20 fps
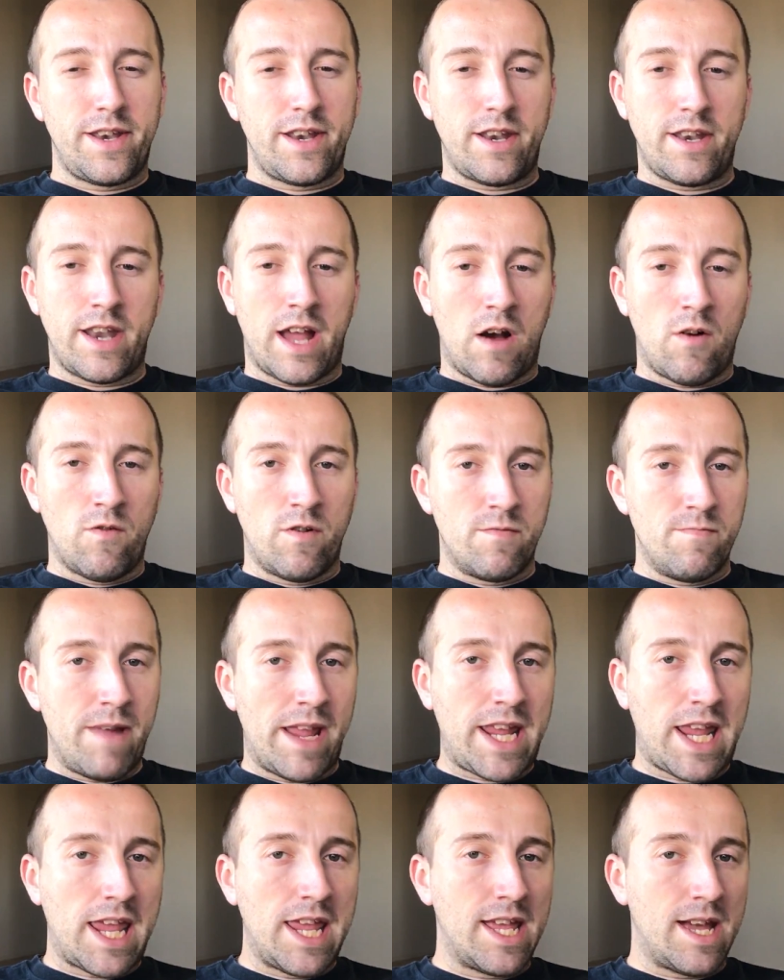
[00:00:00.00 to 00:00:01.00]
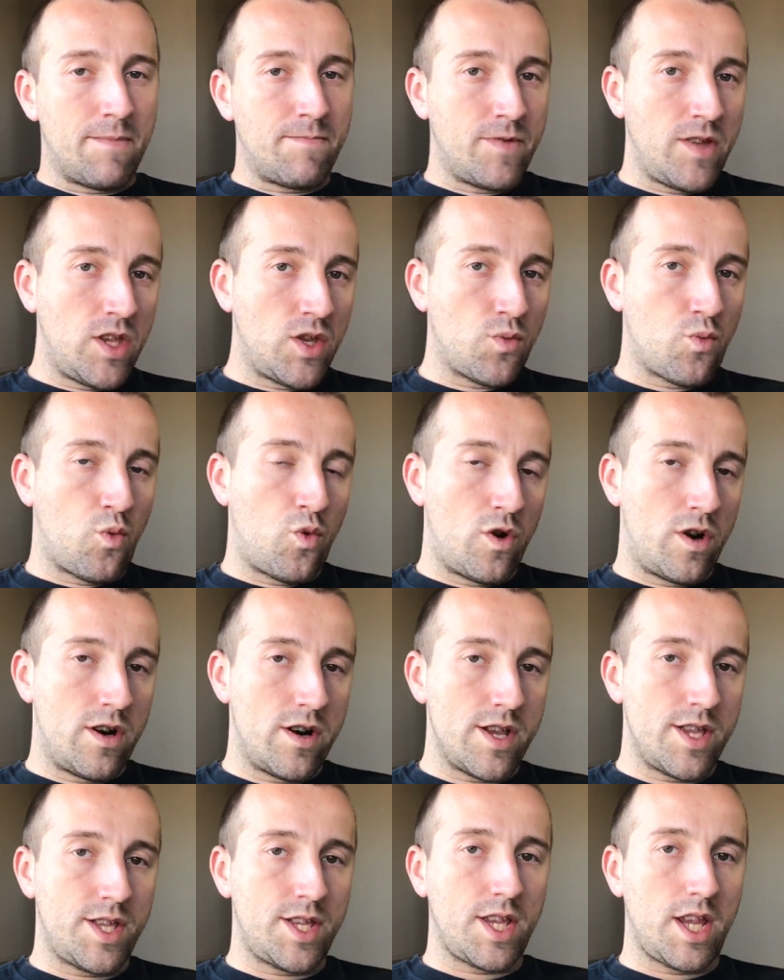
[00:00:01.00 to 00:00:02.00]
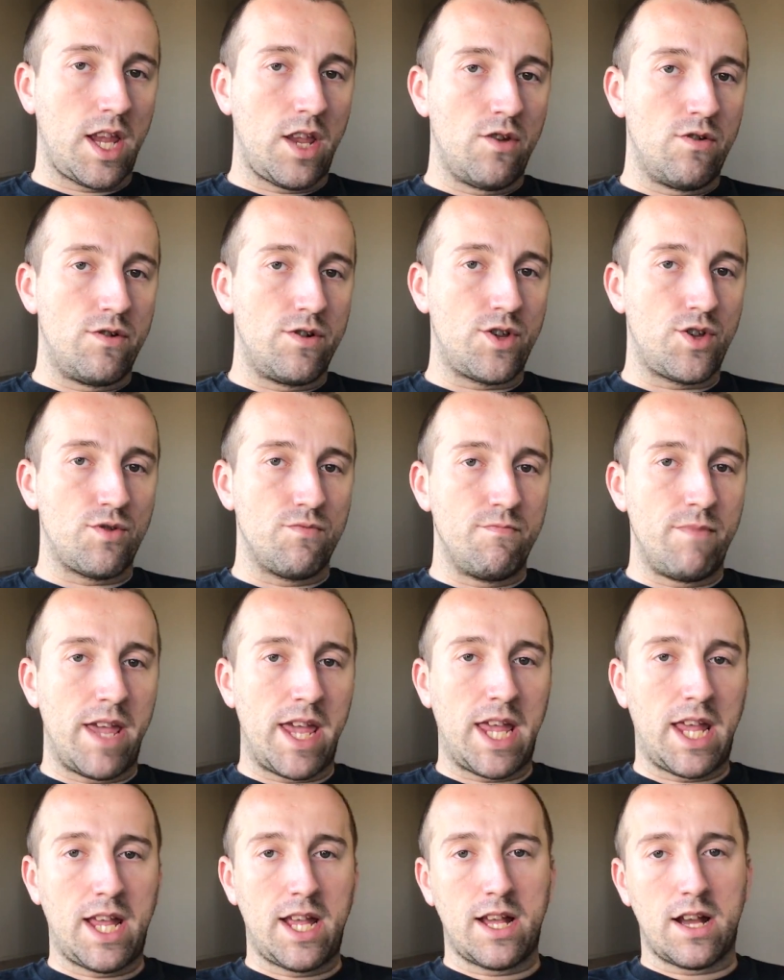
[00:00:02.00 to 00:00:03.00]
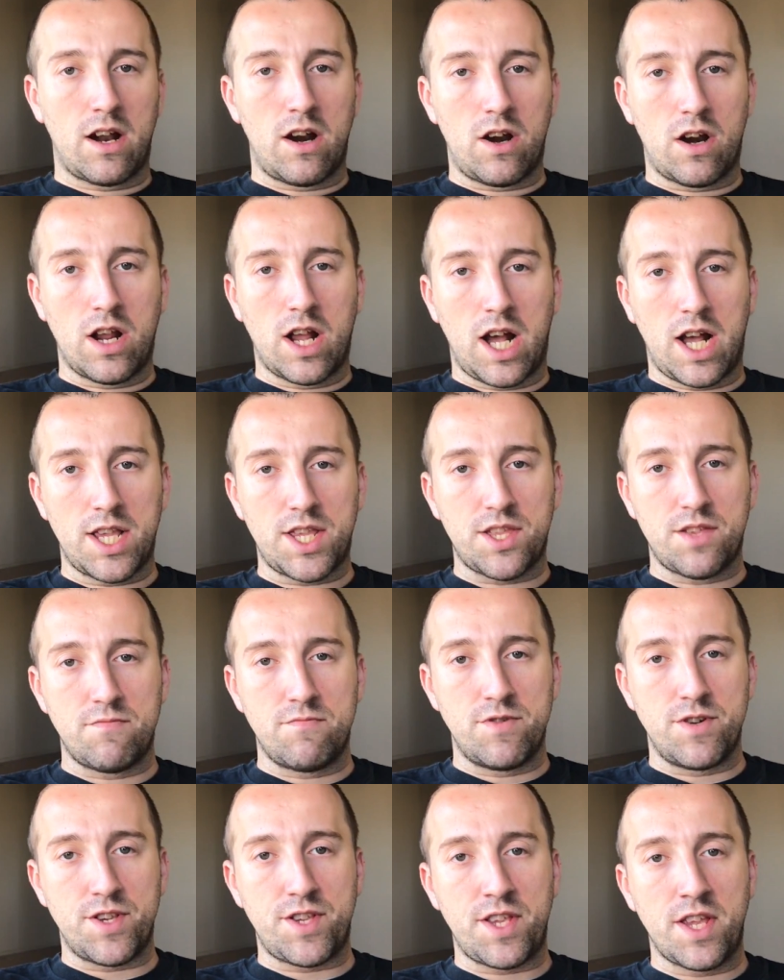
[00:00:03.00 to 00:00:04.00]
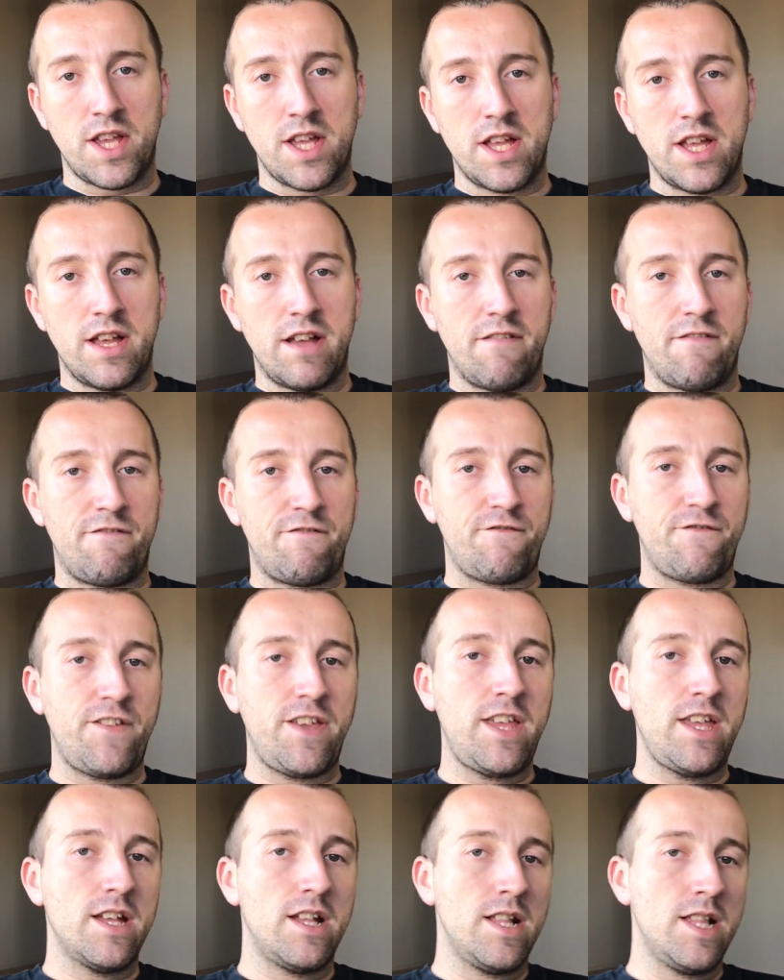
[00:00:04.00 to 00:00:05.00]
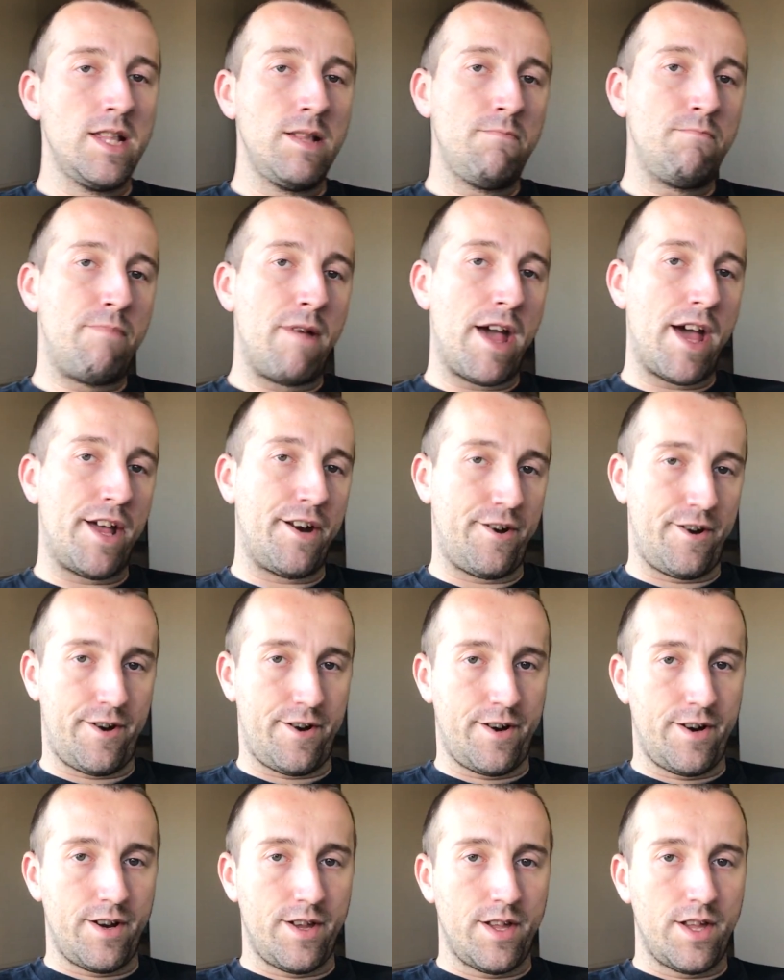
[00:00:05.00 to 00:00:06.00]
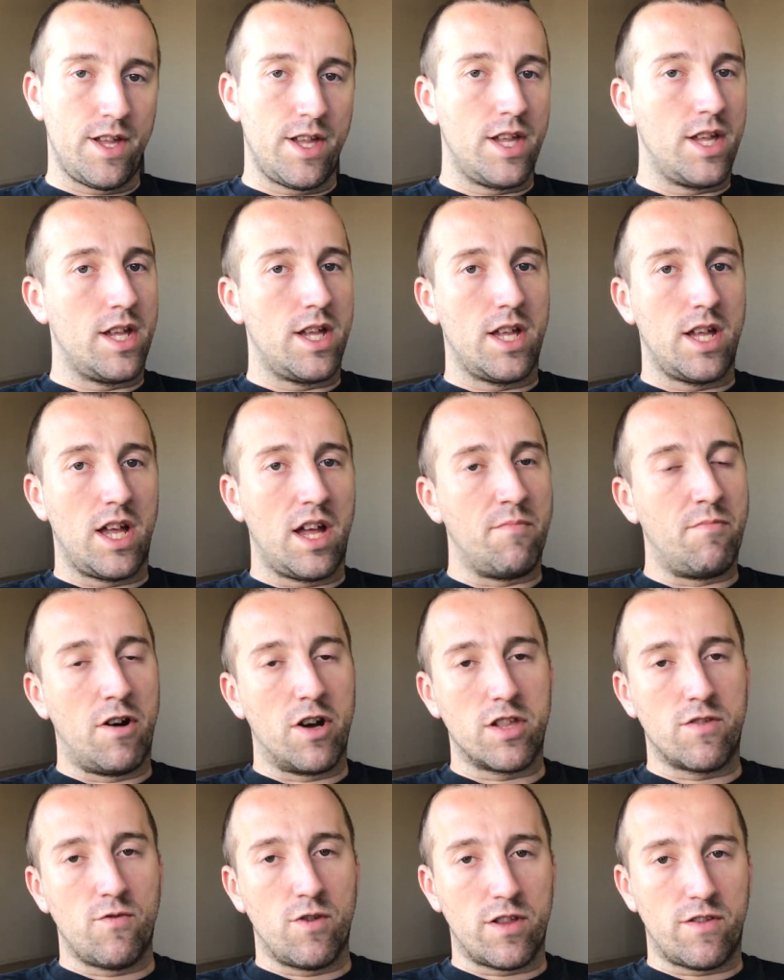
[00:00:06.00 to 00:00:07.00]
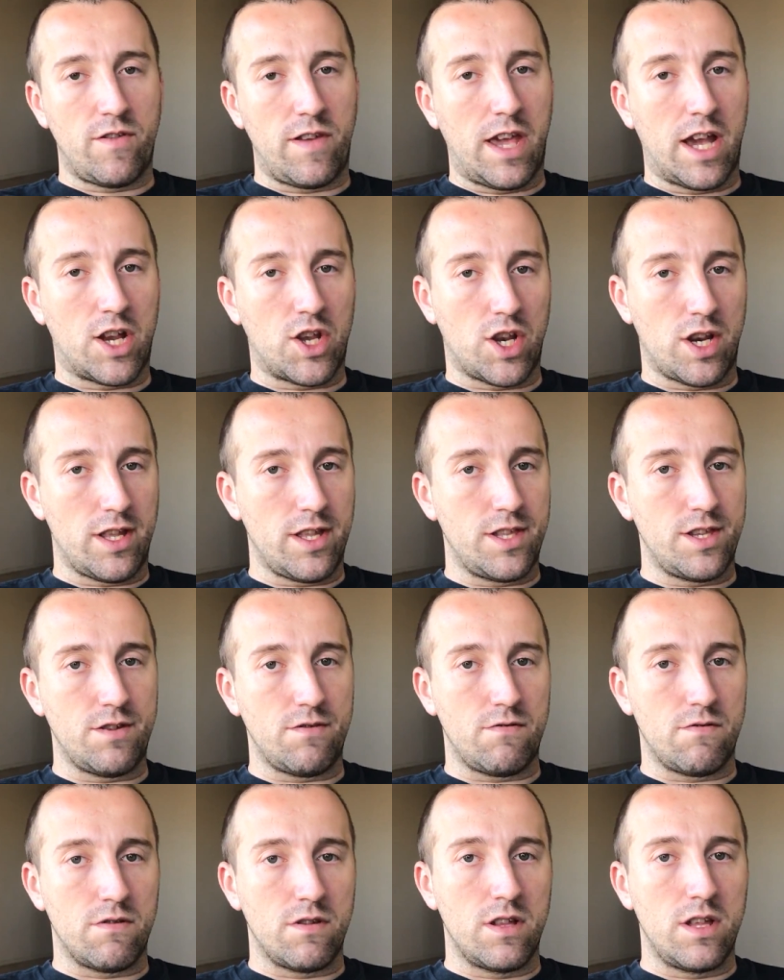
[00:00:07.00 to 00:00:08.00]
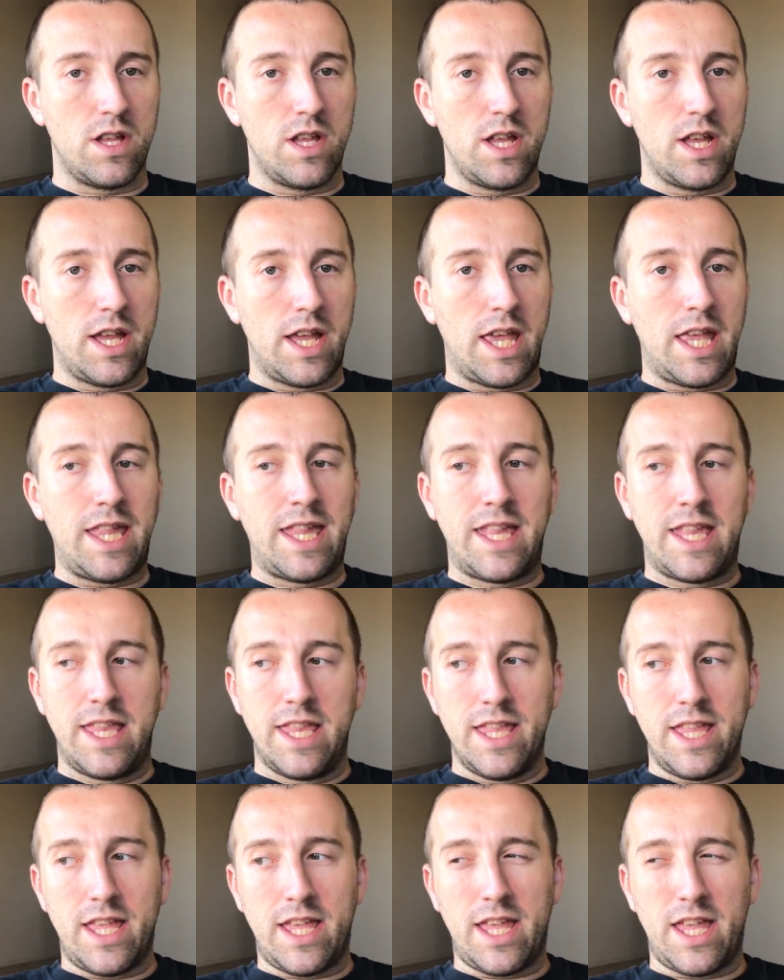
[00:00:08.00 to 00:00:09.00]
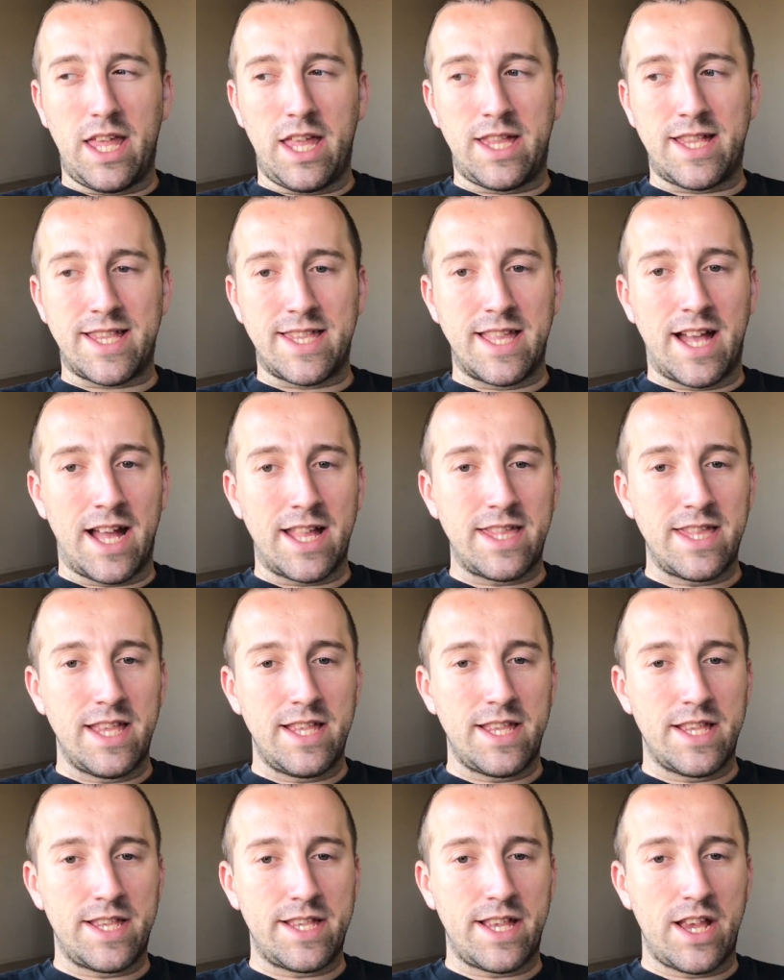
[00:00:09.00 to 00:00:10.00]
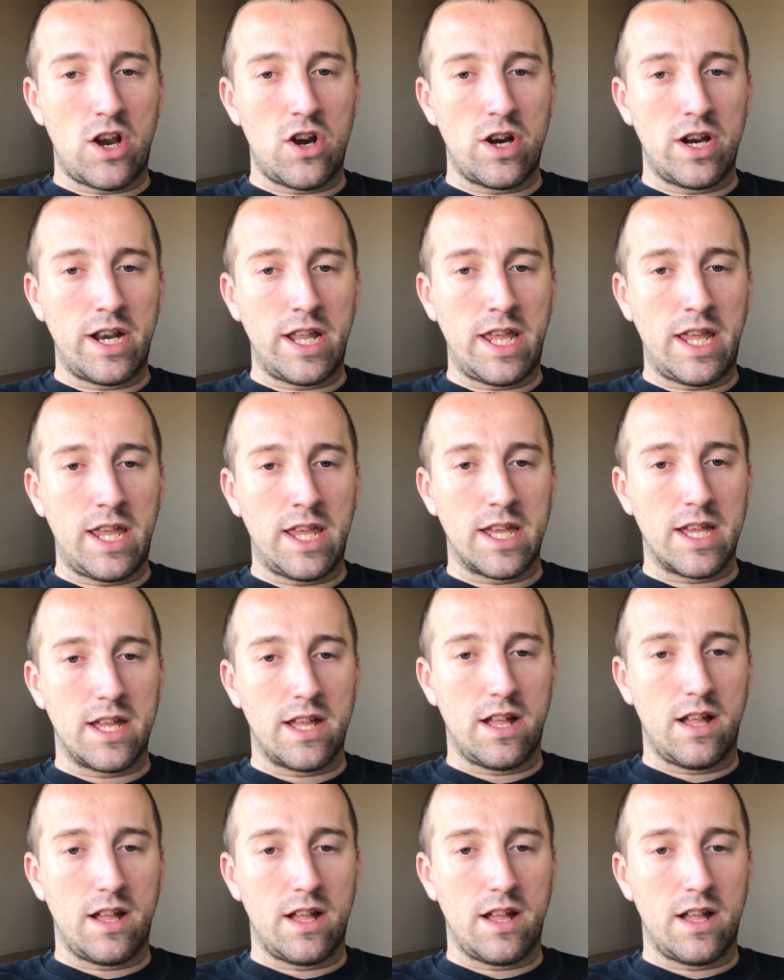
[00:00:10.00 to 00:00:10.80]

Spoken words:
now we're making up these words in order to make our customers feel better about what we actually do. It, it's not necessarily